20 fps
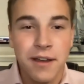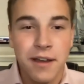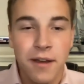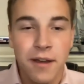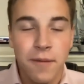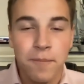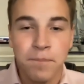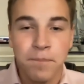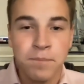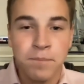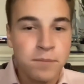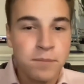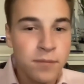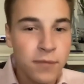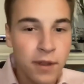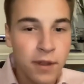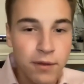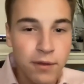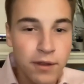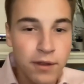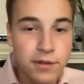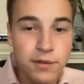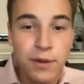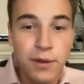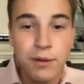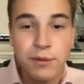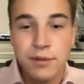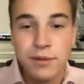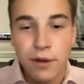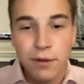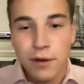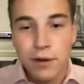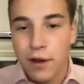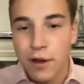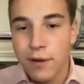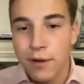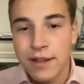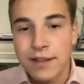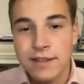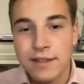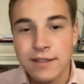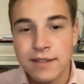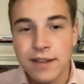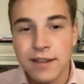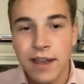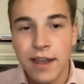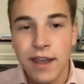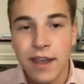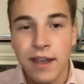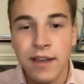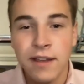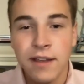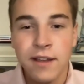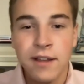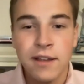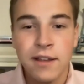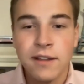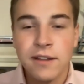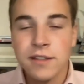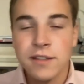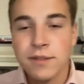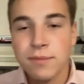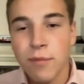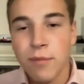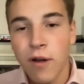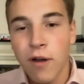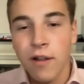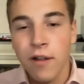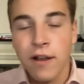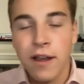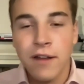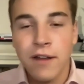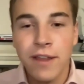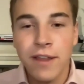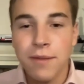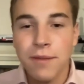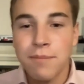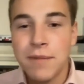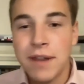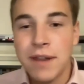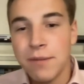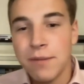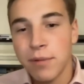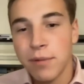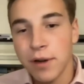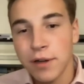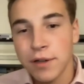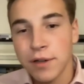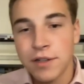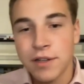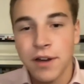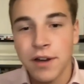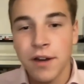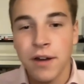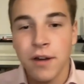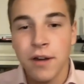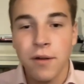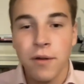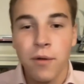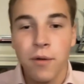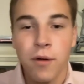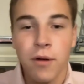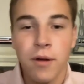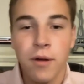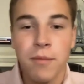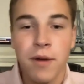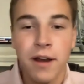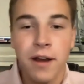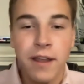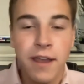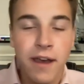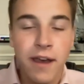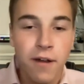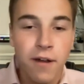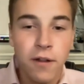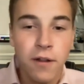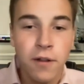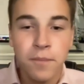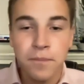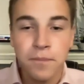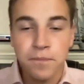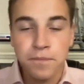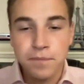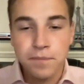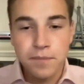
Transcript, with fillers: Um, for those of you who don't know, it's a small kind of like a mini Berkshire or Markel